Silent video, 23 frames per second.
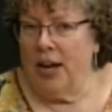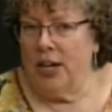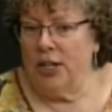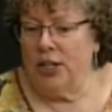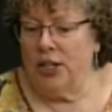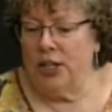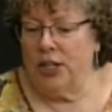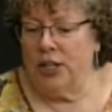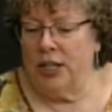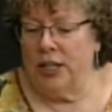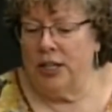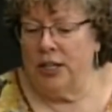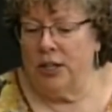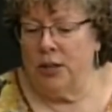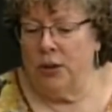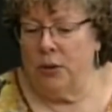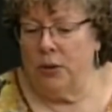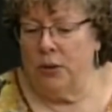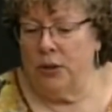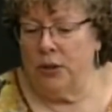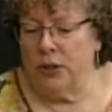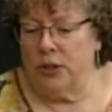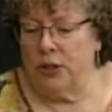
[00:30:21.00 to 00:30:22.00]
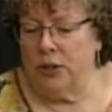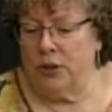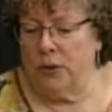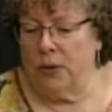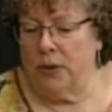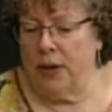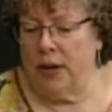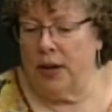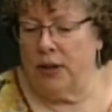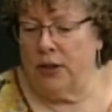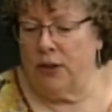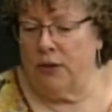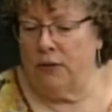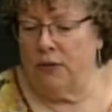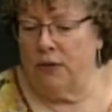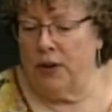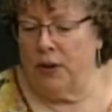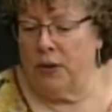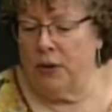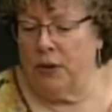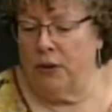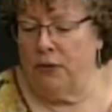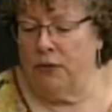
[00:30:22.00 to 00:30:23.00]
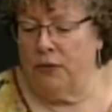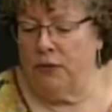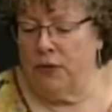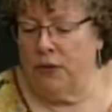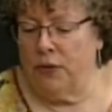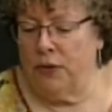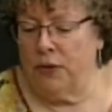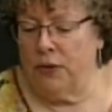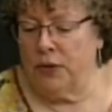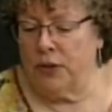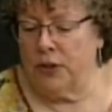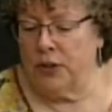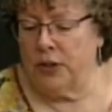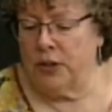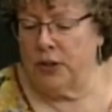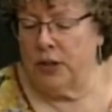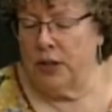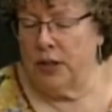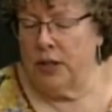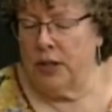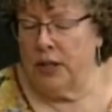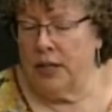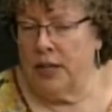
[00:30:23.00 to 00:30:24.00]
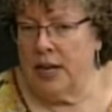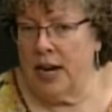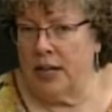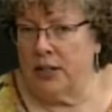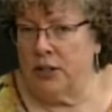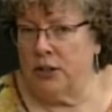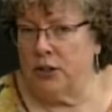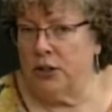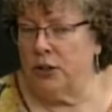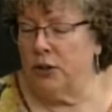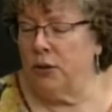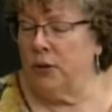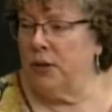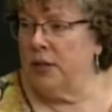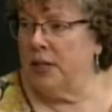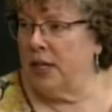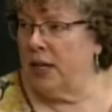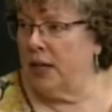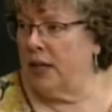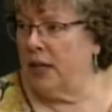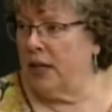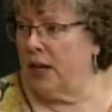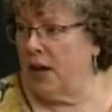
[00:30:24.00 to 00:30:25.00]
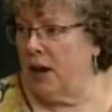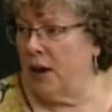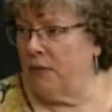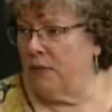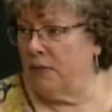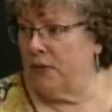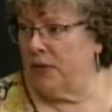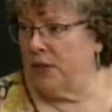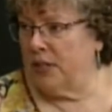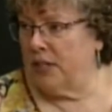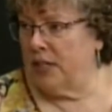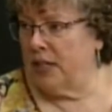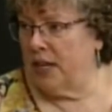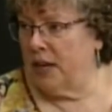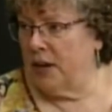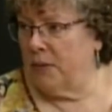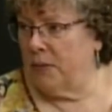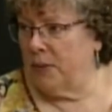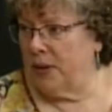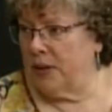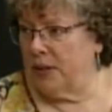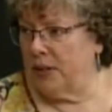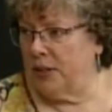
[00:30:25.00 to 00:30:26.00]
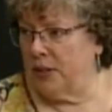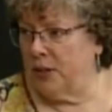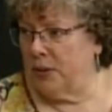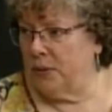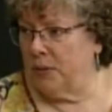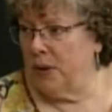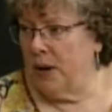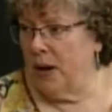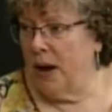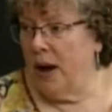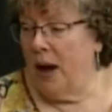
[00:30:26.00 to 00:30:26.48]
she told a story at the very first National Storytelling Conference that I went to